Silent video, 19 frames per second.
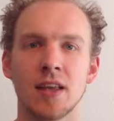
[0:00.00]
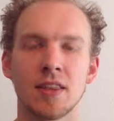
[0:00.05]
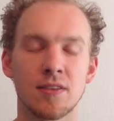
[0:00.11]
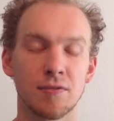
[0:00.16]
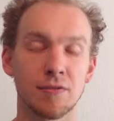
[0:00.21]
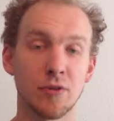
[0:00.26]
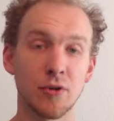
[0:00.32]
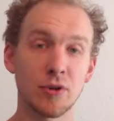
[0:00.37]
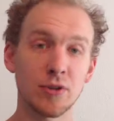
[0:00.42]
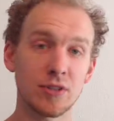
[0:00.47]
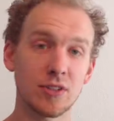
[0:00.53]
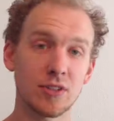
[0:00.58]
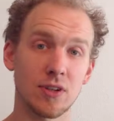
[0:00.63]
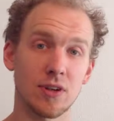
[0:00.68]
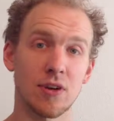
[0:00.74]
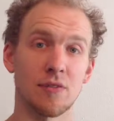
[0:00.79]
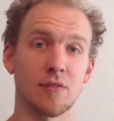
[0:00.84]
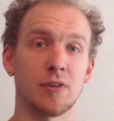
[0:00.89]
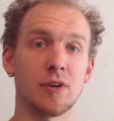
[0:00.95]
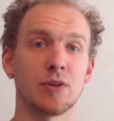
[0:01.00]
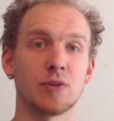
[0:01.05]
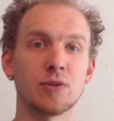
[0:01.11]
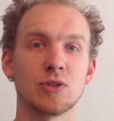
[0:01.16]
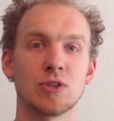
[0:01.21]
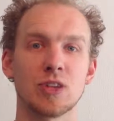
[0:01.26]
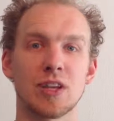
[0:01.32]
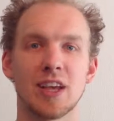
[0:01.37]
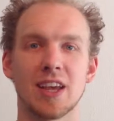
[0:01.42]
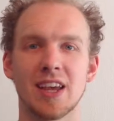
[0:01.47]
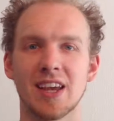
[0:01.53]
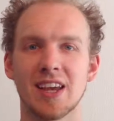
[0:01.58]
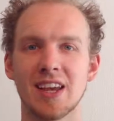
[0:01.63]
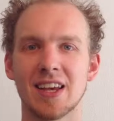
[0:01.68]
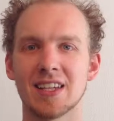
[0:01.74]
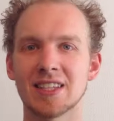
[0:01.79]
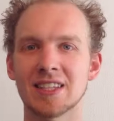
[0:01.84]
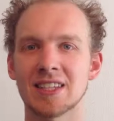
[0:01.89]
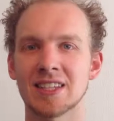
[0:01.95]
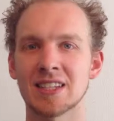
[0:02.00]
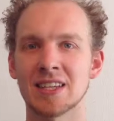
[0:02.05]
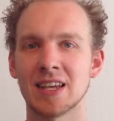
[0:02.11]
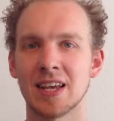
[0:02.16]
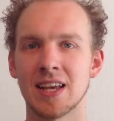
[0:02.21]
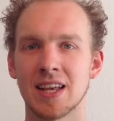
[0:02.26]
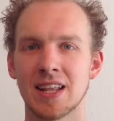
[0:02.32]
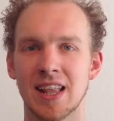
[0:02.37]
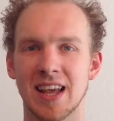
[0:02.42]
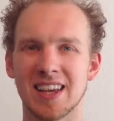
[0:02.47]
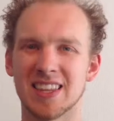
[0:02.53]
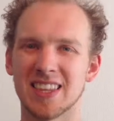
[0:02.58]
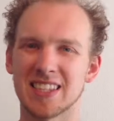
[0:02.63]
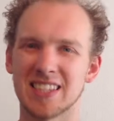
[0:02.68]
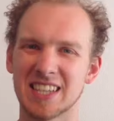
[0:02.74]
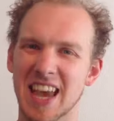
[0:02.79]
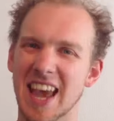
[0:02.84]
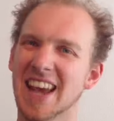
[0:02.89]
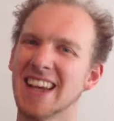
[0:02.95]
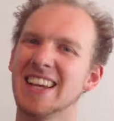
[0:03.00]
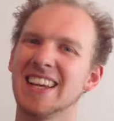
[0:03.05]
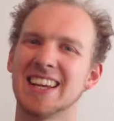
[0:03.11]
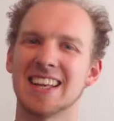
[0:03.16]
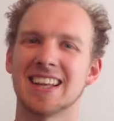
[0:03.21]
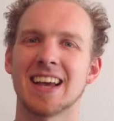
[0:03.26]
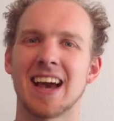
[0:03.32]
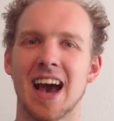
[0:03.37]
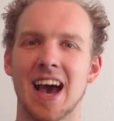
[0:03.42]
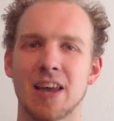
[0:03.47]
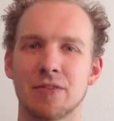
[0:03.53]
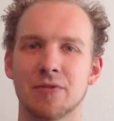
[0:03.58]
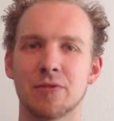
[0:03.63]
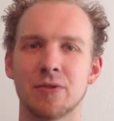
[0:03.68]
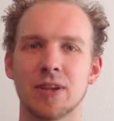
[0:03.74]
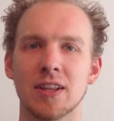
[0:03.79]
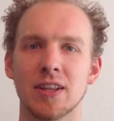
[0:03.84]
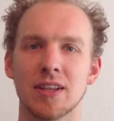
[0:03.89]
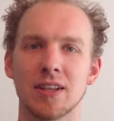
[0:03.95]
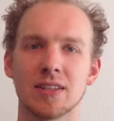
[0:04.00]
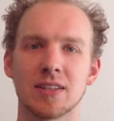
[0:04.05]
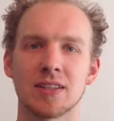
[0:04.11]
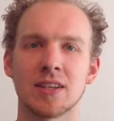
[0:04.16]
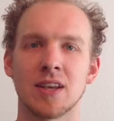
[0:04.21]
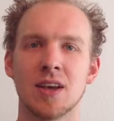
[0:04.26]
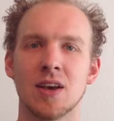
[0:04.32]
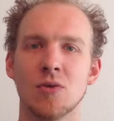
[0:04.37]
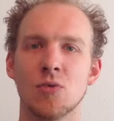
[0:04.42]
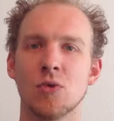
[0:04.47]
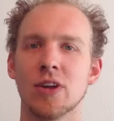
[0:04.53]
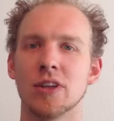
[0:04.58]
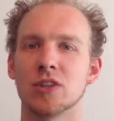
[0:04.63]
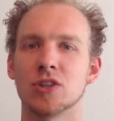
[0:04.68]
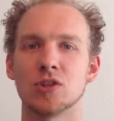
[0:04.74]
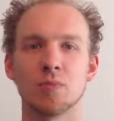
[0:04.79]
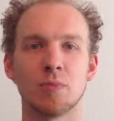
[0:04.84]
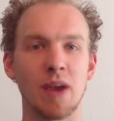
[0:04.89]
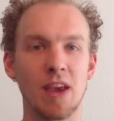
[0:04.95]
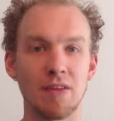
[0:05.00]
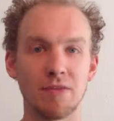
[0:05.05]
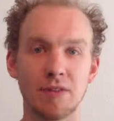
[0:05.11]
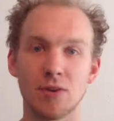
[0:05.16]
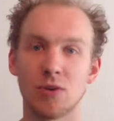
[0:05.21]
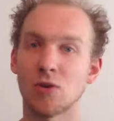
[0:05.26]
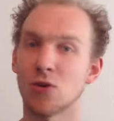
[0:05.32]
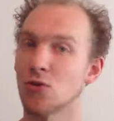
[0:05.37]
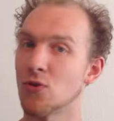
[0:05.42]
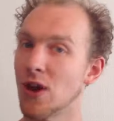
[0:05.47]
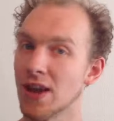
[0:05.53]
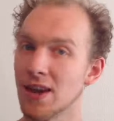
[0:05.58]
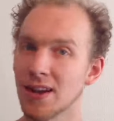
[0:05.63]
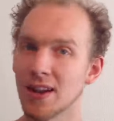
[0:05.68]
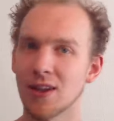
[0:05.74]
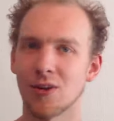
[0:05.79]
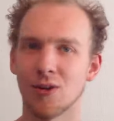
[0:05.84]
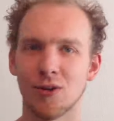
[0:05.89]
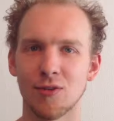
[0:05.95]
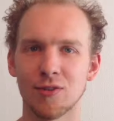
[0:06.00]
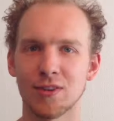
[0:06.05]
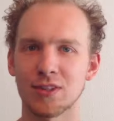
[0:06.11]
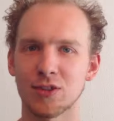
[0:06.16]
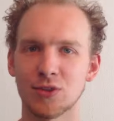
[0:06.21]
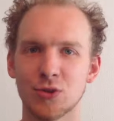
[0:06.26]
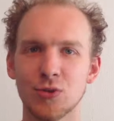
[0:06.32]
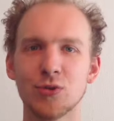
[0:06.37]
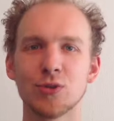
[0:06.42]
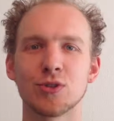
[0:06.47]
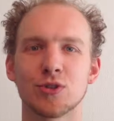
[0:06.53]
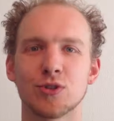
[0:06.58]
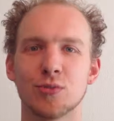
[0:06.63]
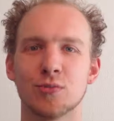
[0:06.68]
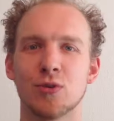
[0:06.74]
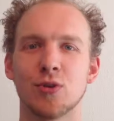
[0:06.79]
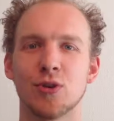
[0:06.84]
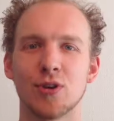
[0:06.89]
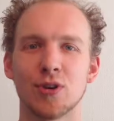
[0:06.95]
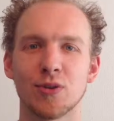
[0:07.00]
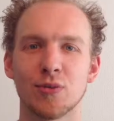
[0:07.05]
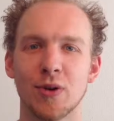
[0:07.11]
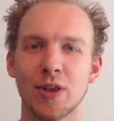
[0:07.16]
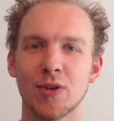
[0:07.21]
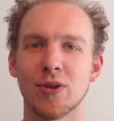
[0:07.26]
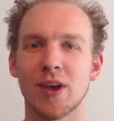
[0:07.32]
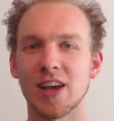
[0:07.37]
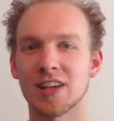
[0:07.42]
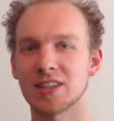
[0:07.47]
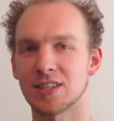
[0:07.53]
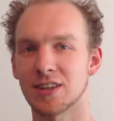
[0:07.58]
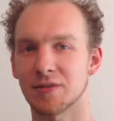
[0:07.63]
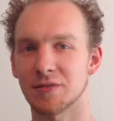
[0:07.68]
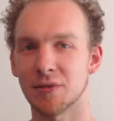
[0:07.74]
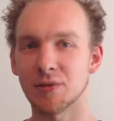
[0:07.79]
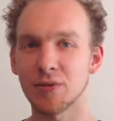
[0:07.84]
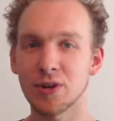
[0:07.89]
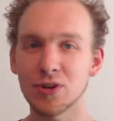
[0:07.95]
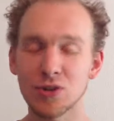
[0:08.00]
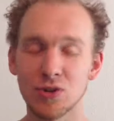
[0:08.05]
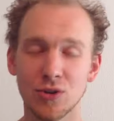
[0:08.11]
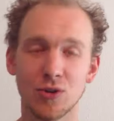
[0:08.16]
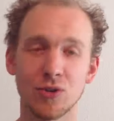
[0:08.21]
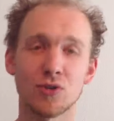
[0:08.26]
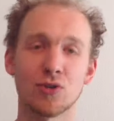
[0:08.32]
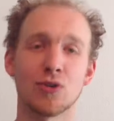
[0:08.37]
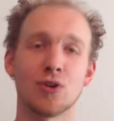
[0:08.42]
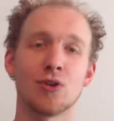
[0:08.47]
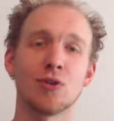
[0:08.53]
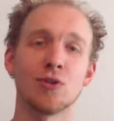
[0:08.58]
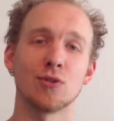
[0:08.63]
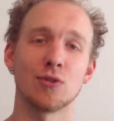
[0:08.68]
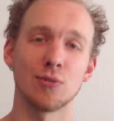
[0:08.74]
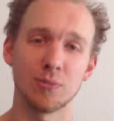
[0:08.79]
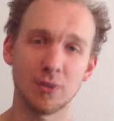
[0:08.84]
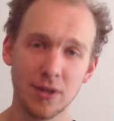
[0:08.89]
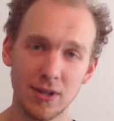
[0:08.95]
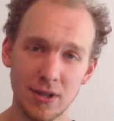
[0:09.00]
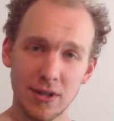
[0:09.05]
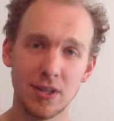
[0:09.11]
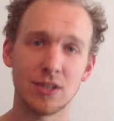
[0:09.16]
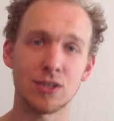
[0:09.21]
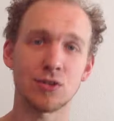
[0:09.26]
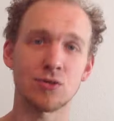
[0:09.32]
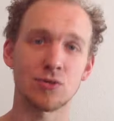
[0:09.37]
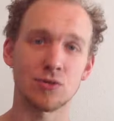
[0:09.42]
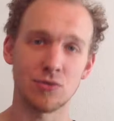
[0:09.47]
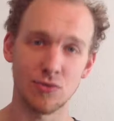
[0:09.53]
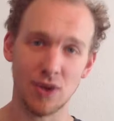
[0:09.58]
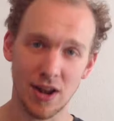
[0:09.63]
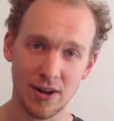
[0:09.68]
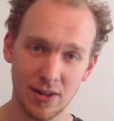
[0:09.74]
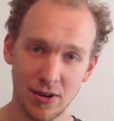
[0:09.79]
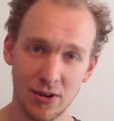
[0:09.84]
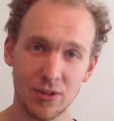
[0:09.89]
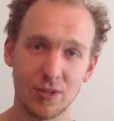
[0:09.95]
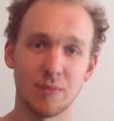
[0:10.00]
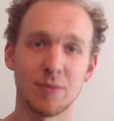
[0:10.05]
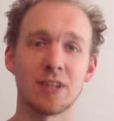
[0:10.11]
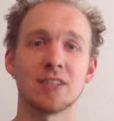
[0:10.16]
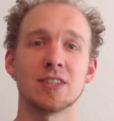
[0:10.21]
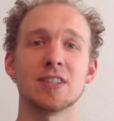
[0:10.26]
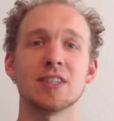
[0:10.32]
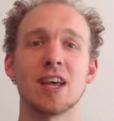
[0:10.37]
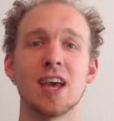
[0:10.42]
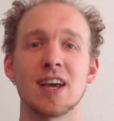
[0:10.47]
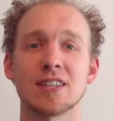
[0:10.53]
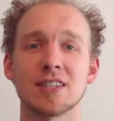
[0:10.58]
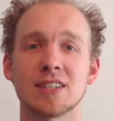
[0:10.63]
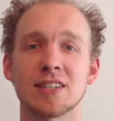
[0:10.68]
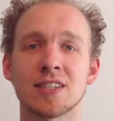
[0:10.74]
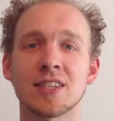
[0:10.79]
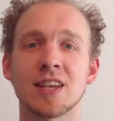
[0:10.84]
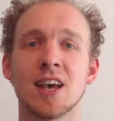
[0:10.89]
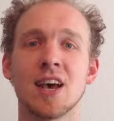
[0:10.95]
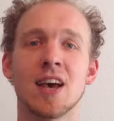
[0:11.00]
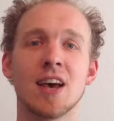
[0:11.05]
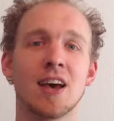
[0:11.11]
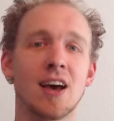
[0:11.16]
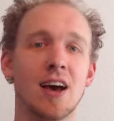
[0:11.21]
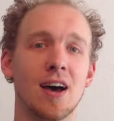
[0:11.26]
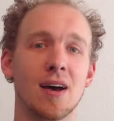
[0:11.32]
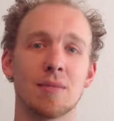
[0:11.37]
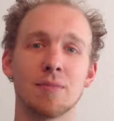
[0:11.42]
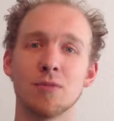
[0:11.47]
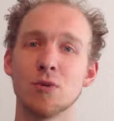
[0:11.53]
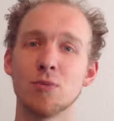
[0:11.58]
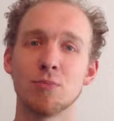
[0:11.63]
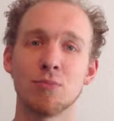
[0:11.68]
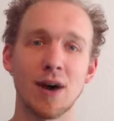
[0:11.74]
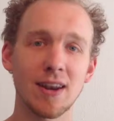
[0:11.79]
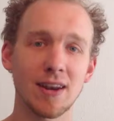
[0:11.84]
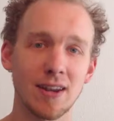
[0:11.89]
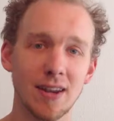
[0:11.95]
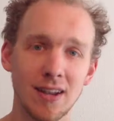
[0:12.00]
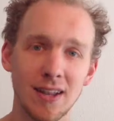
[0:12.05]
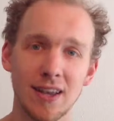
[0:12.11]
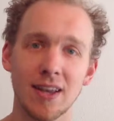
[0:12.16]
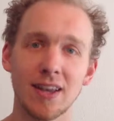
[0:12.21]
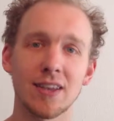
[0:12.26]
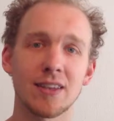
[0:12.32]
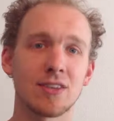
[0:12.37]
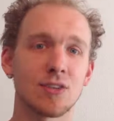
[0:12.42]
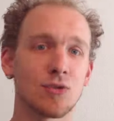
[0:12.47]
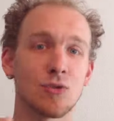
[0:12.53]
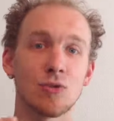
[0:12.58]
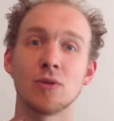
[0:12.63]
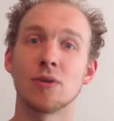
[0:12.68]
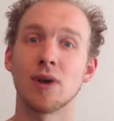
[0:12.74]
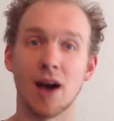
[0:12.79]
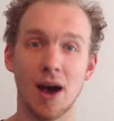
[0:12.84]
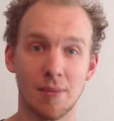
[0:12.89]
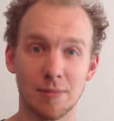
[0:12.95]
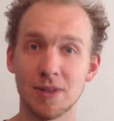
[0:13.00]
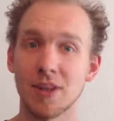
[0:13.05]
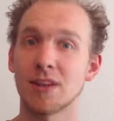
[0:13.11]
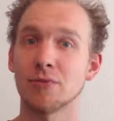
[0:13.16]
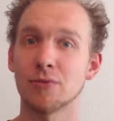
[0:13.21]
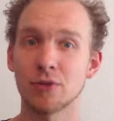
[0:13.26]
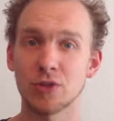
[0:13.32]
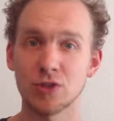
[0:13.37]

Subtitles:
The first of those is like the technical kind of release, which Maven or Gradle, all these tools support, where you get stuff from version control, you build it, you run the automated tests, you bundle it, you update